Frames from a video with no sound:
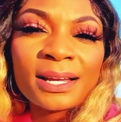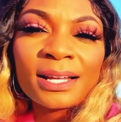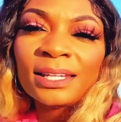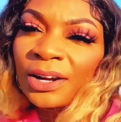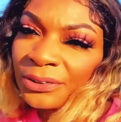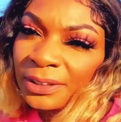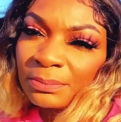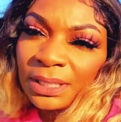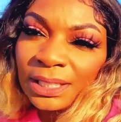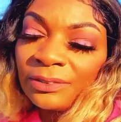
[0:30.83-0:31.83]
alerted
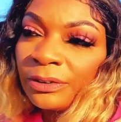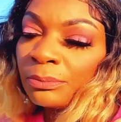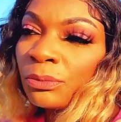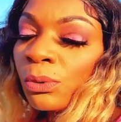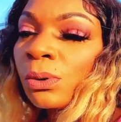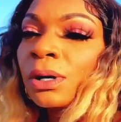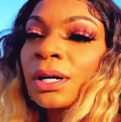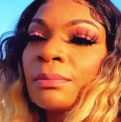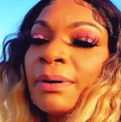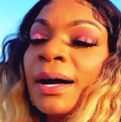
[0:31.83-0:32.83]
me even more
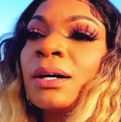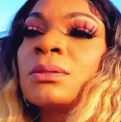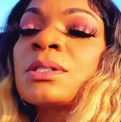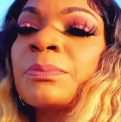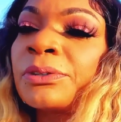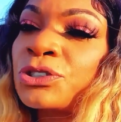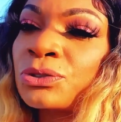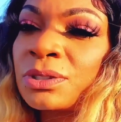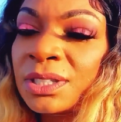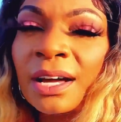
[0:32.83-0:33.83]
about
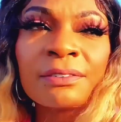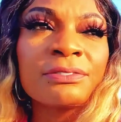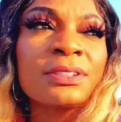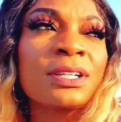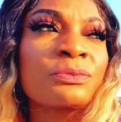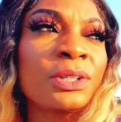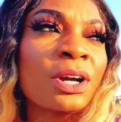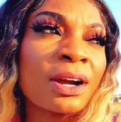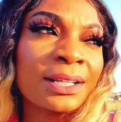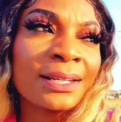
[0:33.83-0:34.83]
spiritual stuff
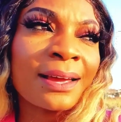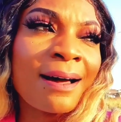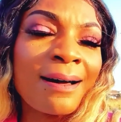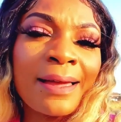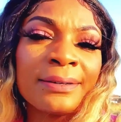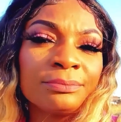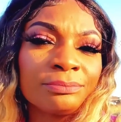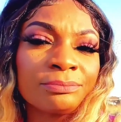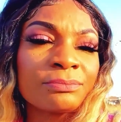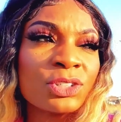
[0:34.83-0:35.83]
regarding God,
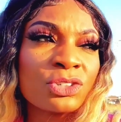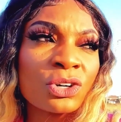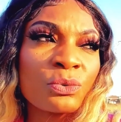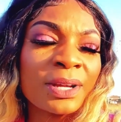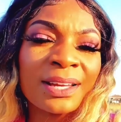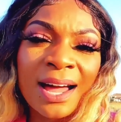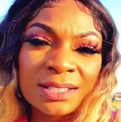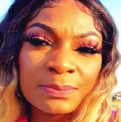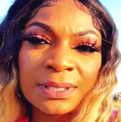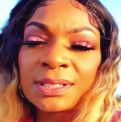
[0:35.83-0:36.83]
when
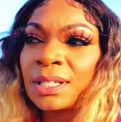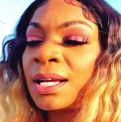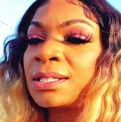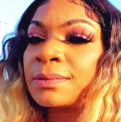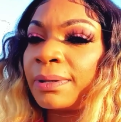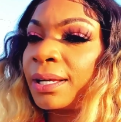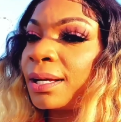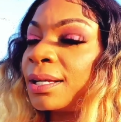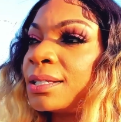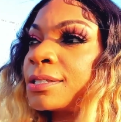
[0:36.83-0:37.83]
God speaks to us,
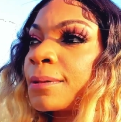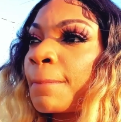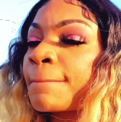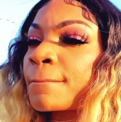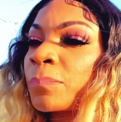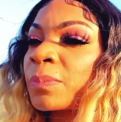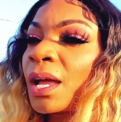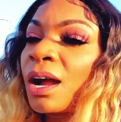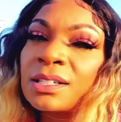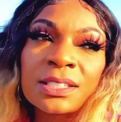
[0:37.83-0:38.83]
because
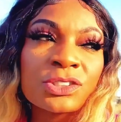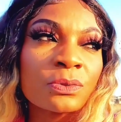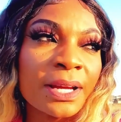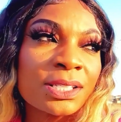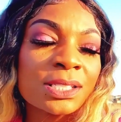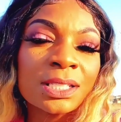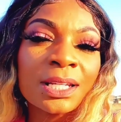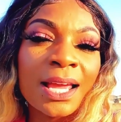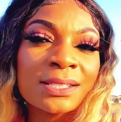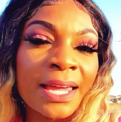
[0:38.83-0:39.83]
her
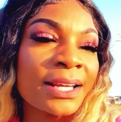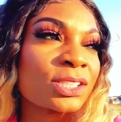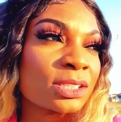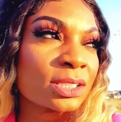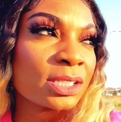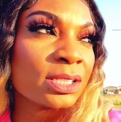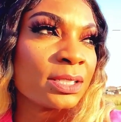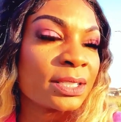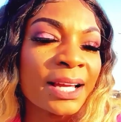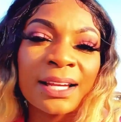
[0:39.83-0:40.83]
situation has
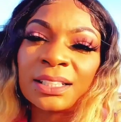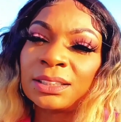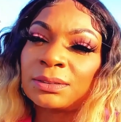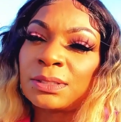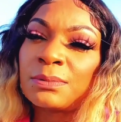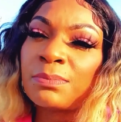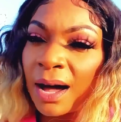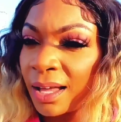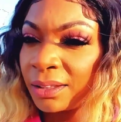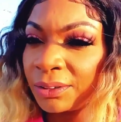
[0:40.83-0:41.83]
actually kind of
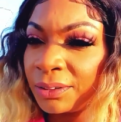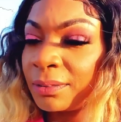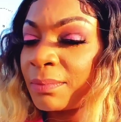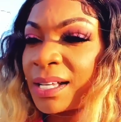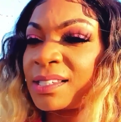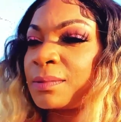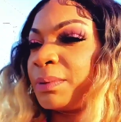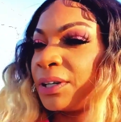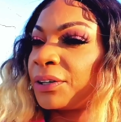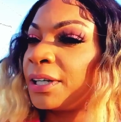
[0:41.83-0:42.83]
bothered my
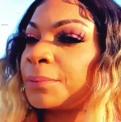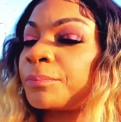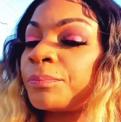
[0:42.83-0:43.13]
spirit.